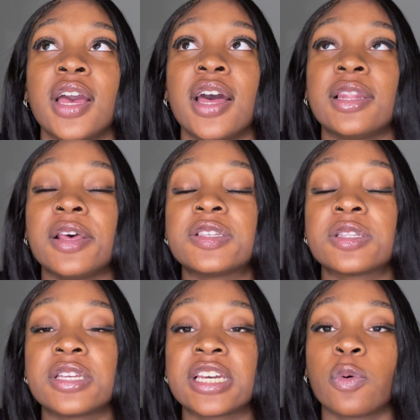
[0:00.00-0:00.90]

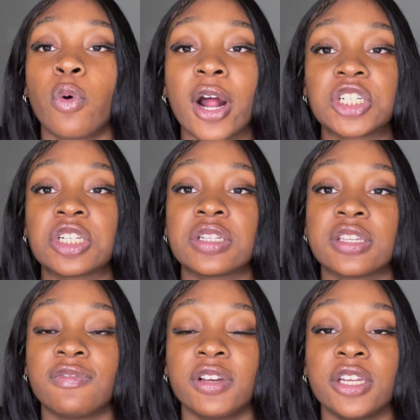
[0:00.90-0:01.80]
listening and watching this
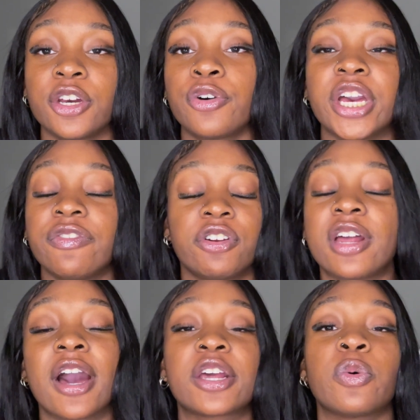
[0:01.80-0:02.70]
video if you're
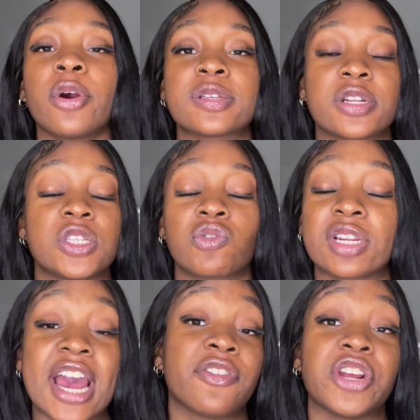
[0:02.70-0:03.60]
not going to wear sunscreen
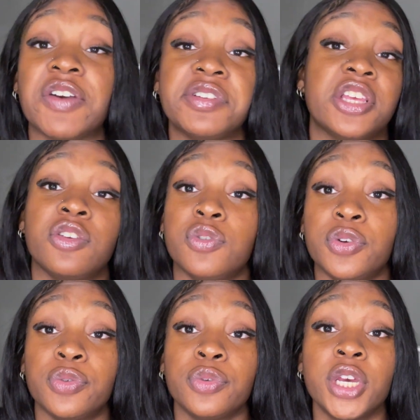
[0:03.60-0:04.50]
after everything you do.